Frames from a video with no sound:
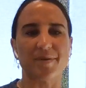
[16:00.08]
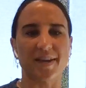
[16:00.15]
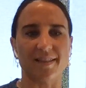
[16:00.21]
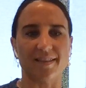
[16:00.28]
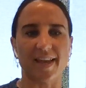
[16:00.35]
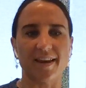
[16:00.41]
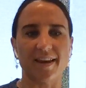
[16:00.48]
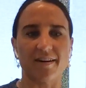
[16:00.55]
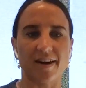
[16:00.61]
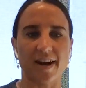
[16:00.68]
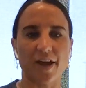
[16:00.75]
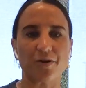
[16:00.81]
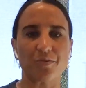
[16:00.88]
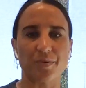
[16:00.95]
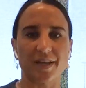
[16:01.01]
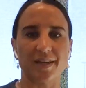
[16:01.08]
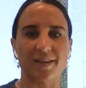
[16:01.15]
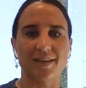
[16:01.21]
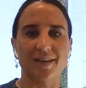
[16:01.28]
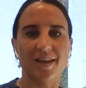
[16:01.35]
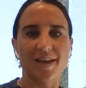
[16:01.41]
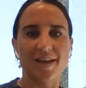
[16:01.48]
being a leader and helping
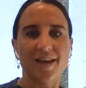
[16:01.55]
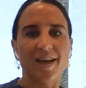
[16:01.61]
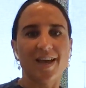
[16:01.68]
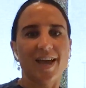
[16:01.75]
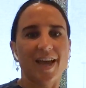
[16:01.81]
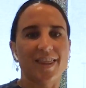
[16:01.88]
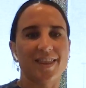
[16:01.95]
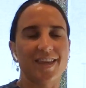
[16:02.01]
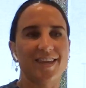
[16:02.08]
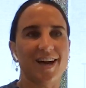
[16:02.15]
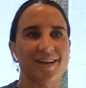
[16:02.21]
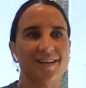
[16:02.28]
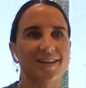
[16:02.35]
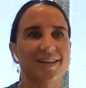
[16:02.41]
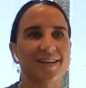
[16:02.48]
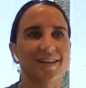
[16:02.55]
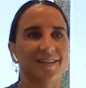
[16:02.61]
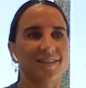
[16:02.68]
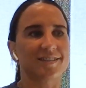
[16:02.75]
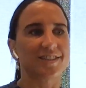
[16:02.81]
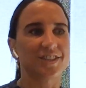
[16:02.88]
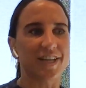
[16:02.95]
the younger
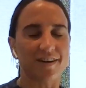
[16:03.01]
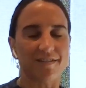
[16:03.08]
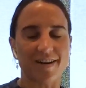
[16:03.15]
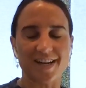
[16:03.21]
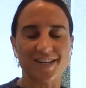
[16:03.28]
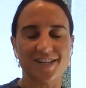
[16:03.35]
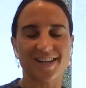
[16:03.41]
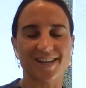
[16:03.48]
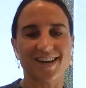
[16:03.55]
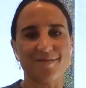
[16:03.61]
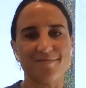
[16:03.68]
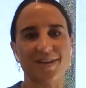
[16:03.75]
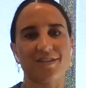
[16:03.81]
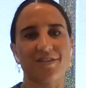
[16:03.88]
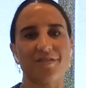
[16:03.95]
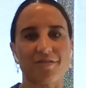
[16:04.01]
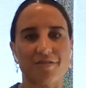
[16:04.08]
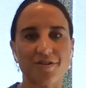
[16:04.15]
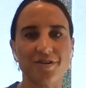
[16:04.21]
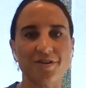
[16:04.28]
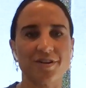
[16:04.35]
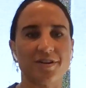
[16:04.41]
generation coming
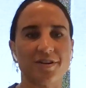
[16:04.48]
through.